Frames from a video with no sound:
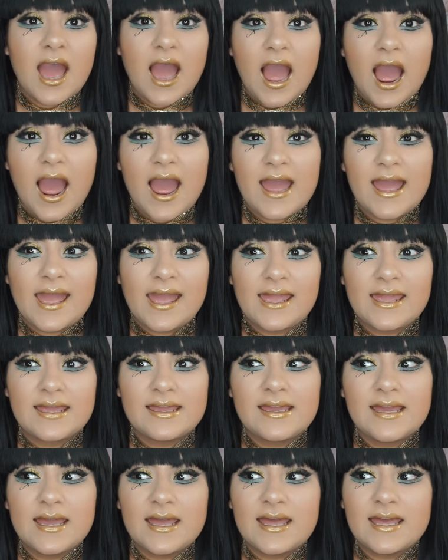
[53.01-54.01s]

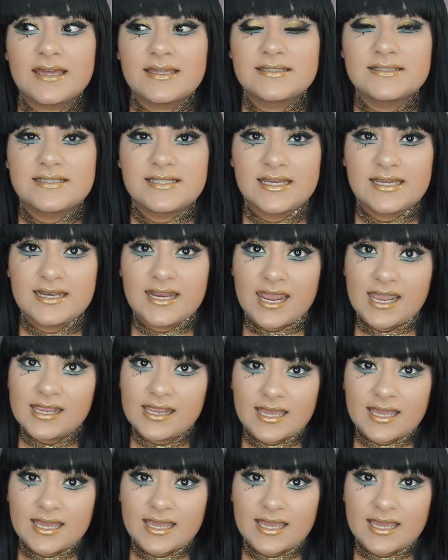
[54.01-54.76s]
I did a